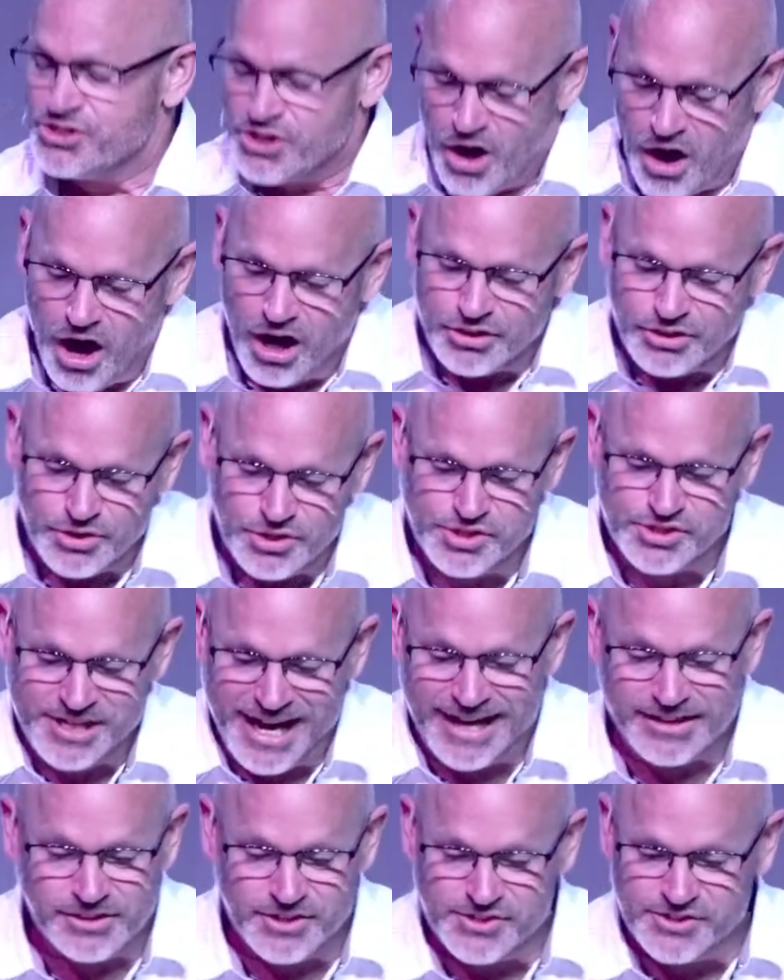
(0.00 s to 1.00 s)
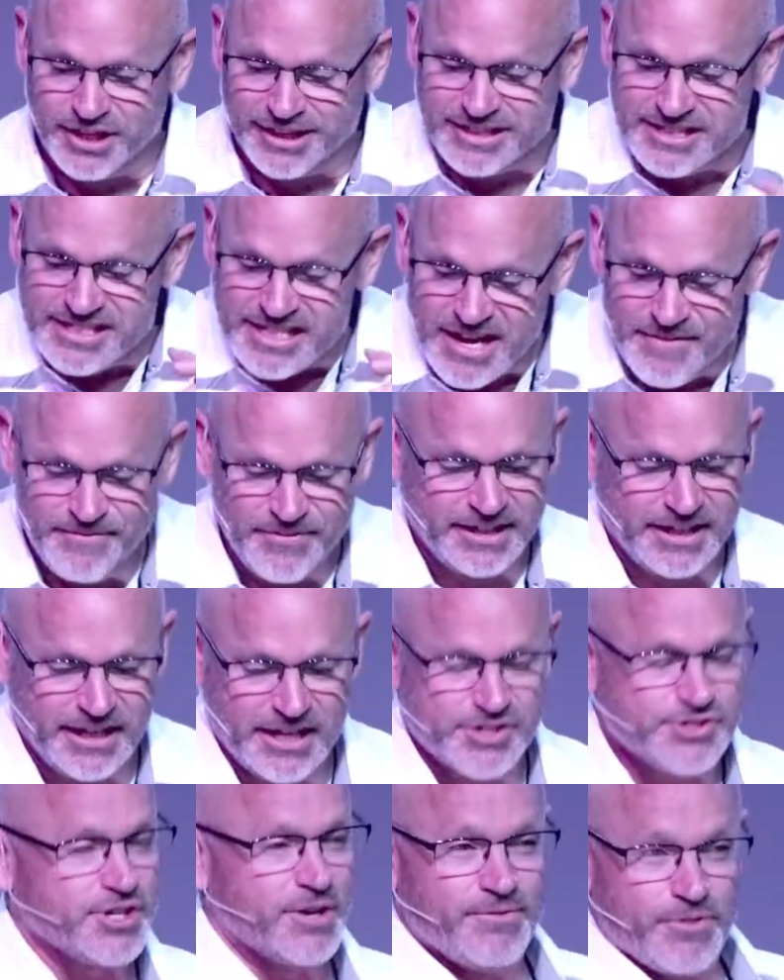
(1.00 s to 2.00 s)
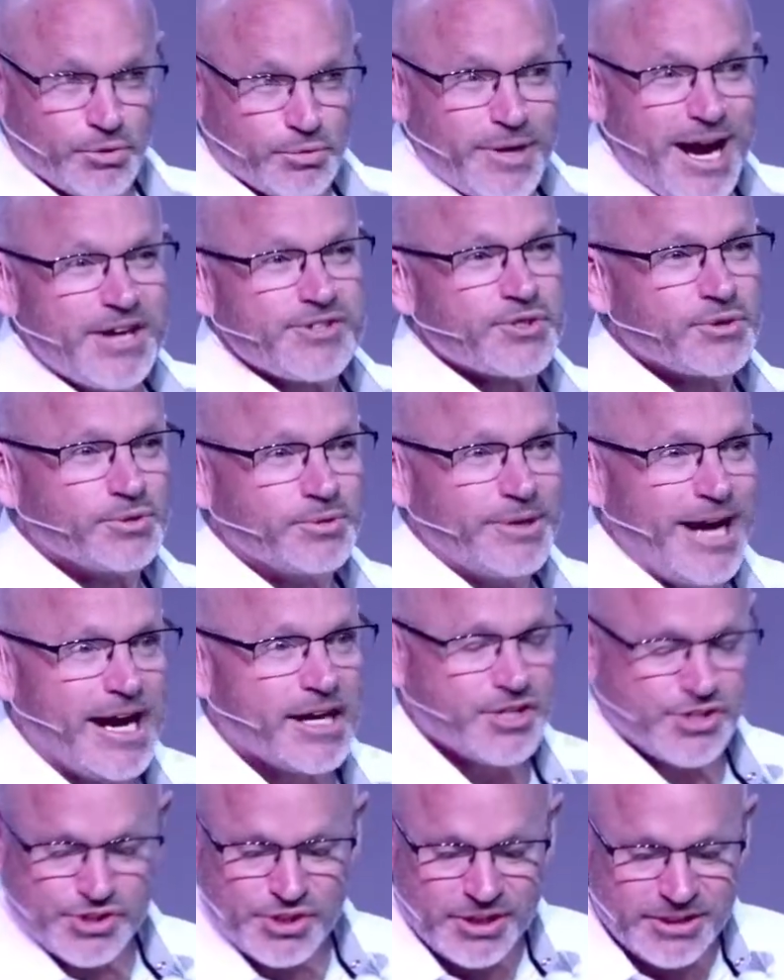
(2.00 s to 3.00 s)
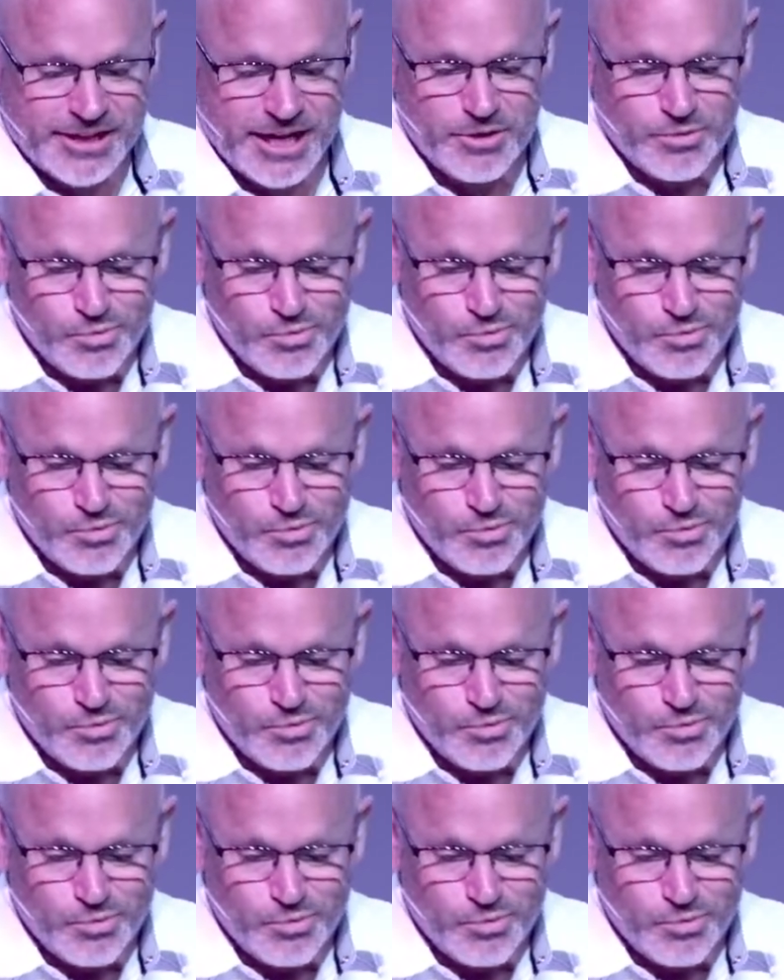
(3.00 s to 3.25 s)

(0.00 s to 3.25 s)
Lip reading: to understand the significance of the resurrection,